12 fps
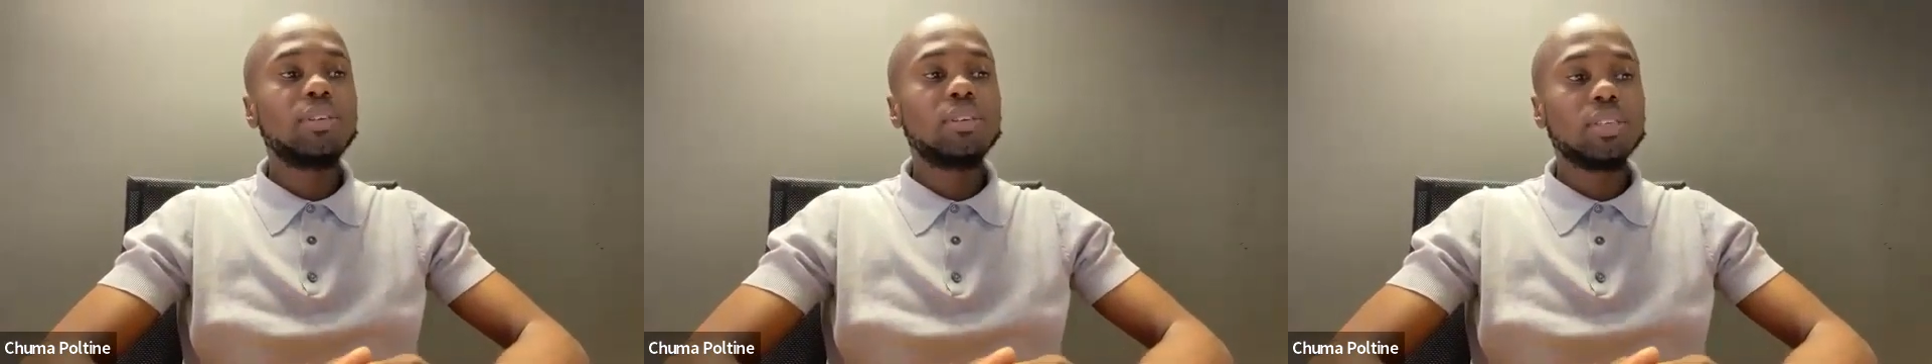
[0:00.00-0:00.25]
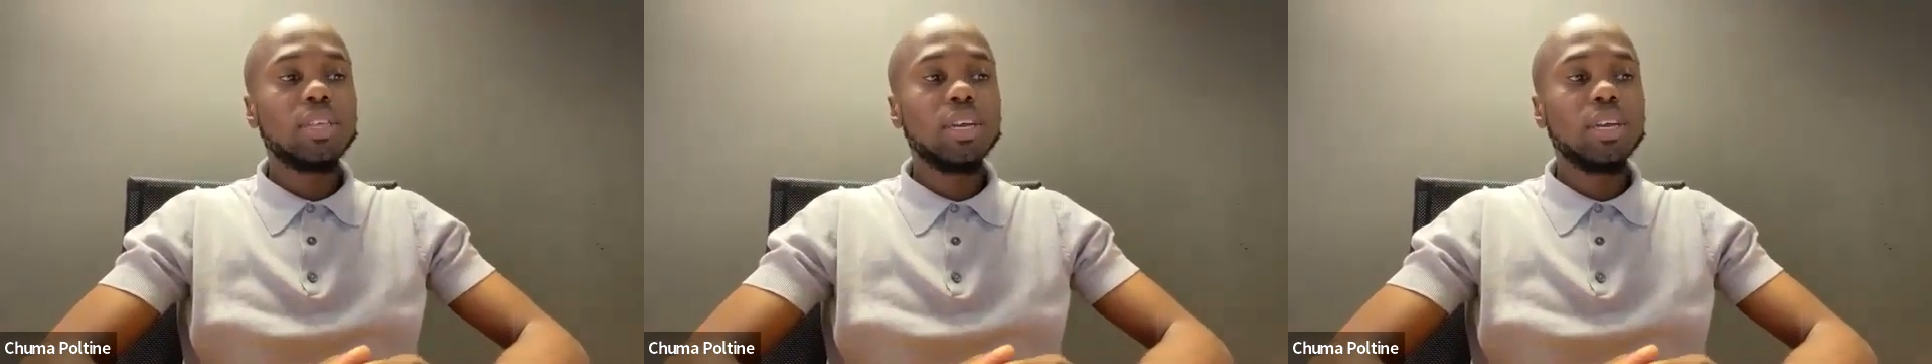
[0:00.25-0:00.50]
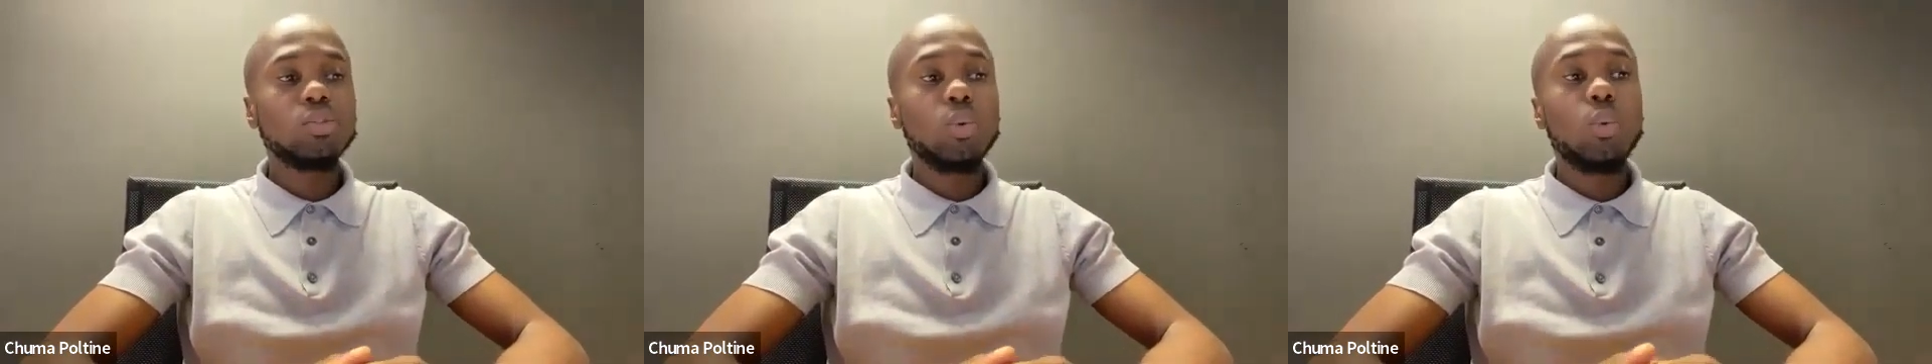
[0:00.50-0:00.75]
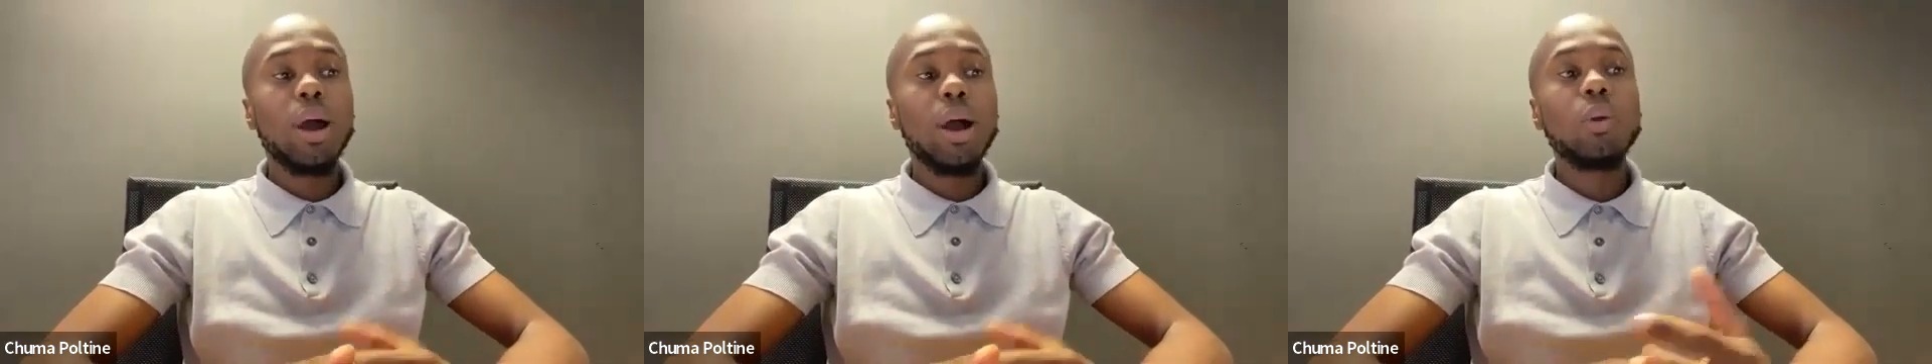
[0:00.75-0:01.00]
discuss
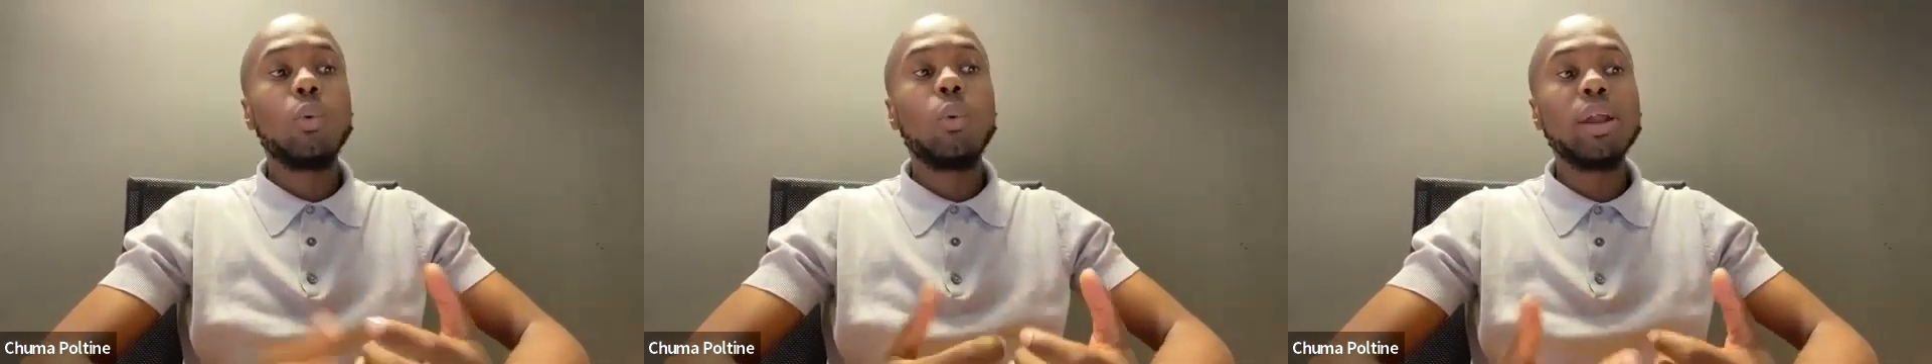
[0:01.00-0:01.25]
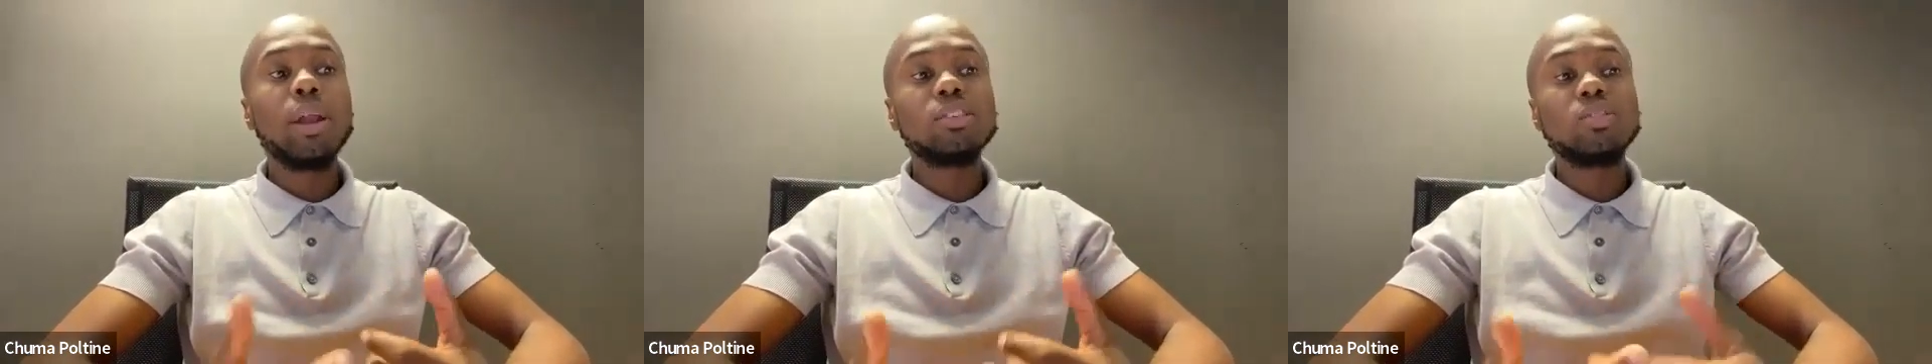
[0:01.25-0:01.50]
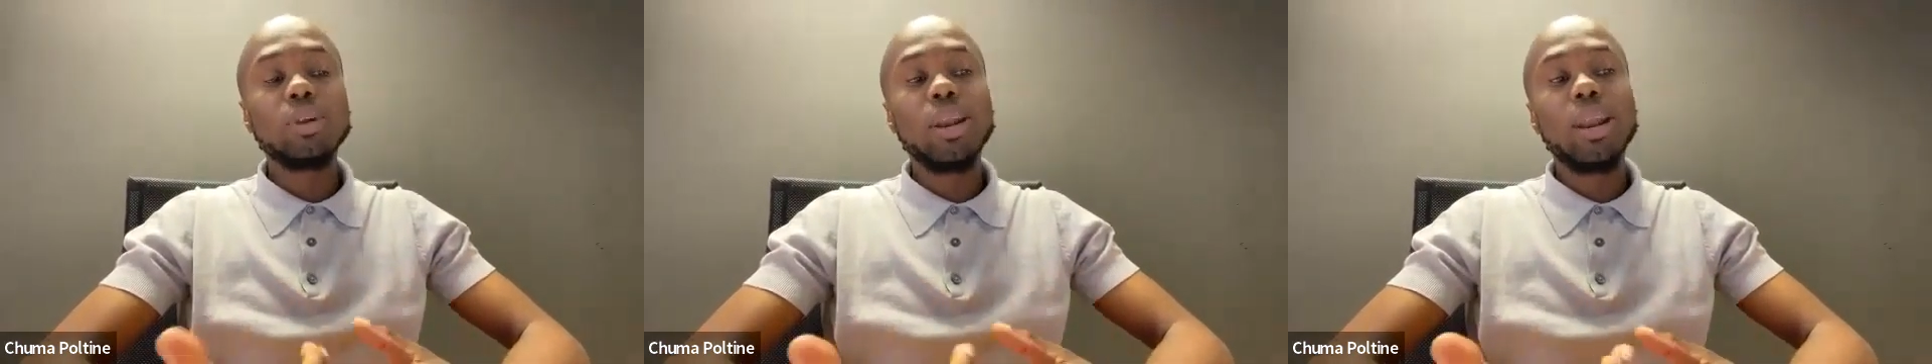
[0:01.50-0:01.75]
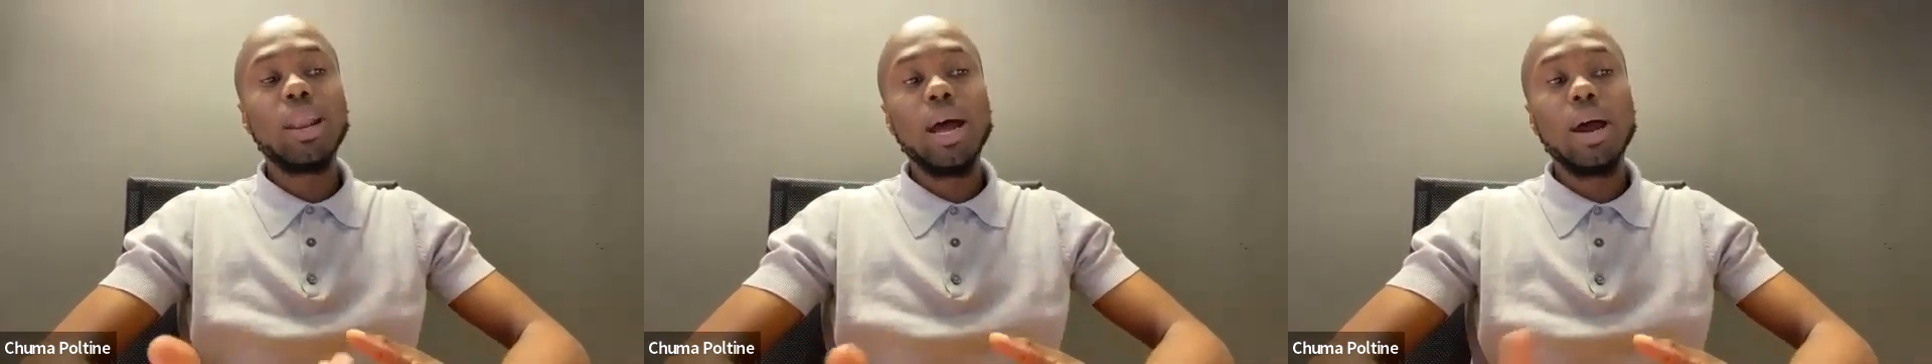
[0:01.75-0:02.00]
why one is not
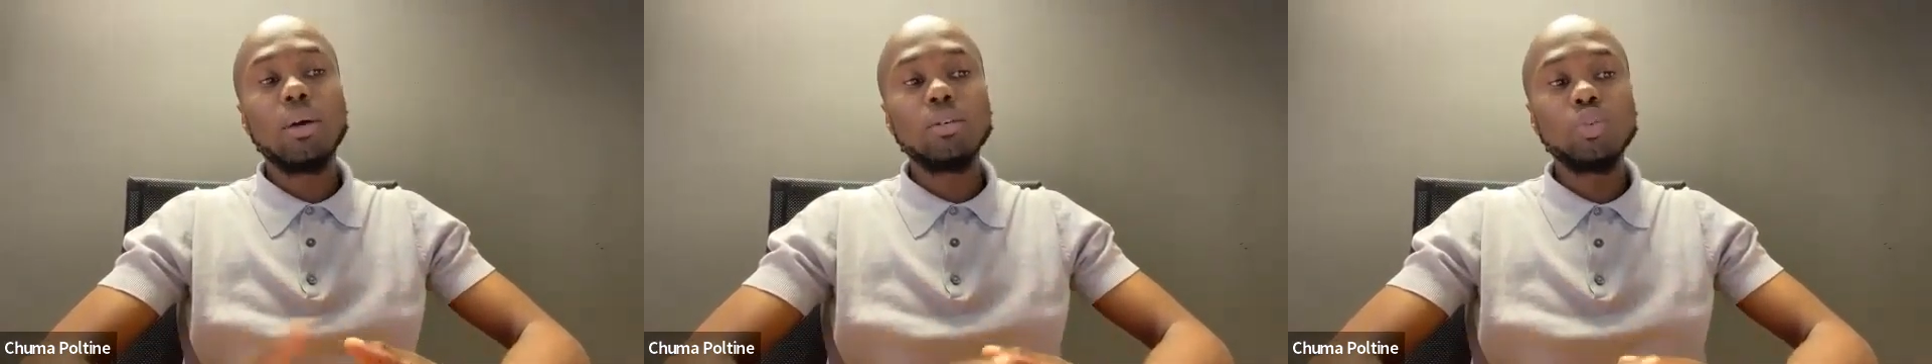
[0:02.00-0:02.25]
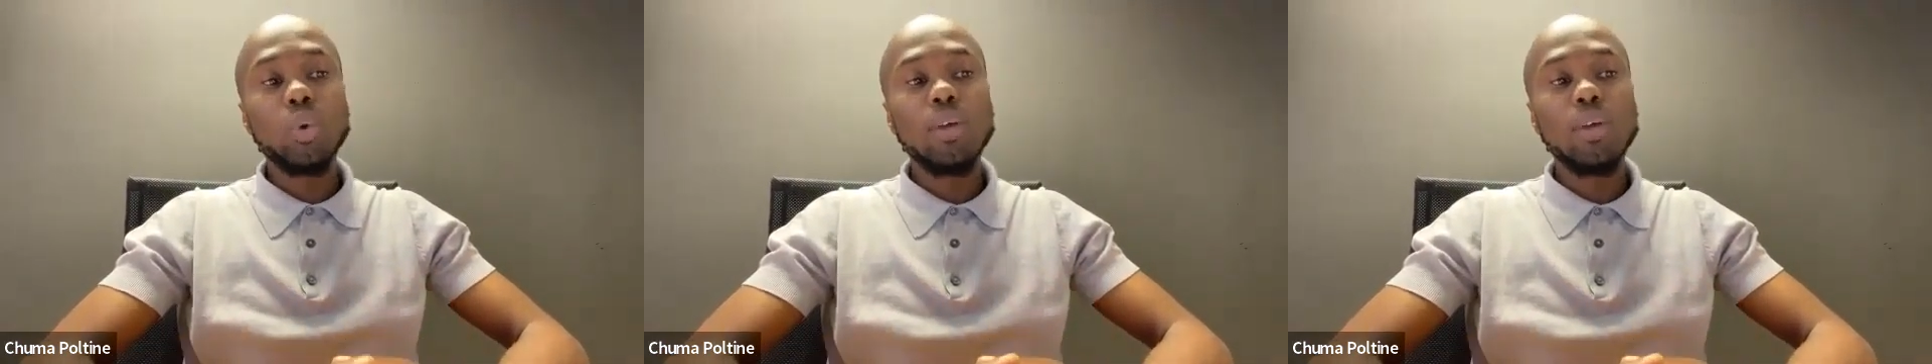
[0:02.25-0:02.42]
allowed